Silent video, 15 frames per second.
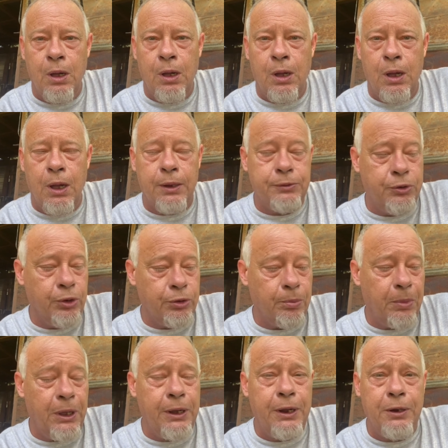I took the
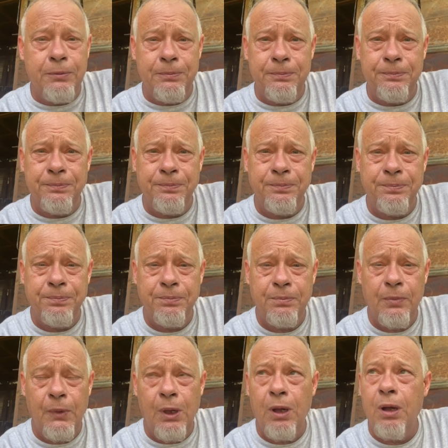blade,
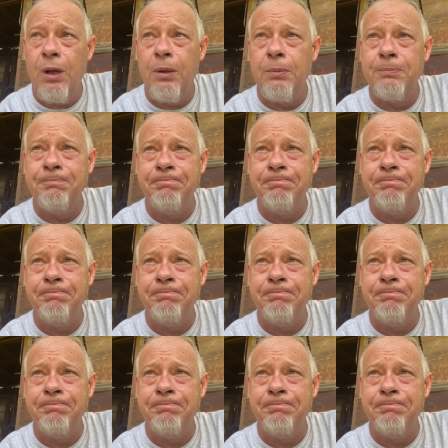hammered